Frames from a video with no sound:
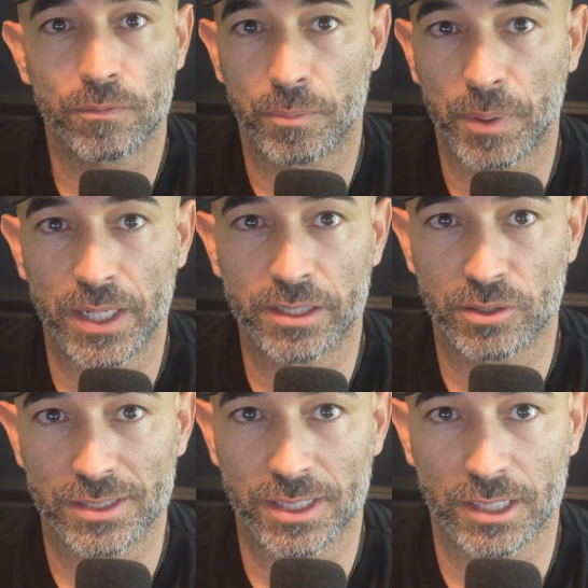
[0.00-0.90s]
of the pending
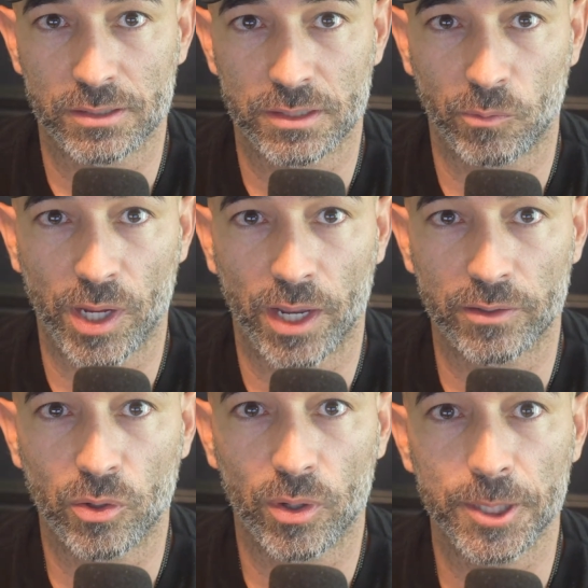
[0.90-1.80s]
transactions that we had
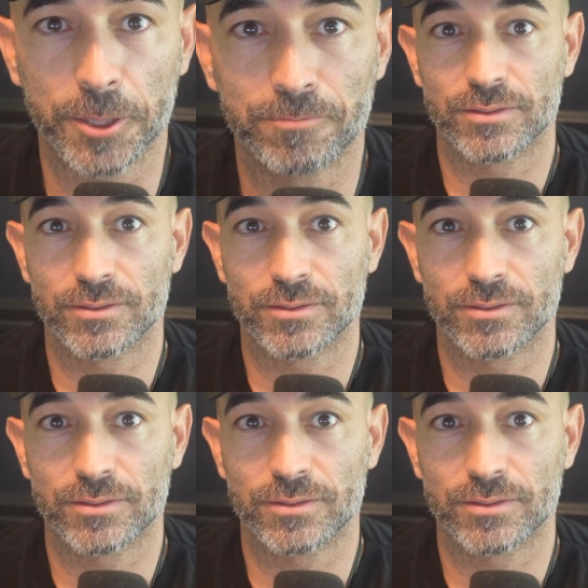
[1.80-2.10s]
currently.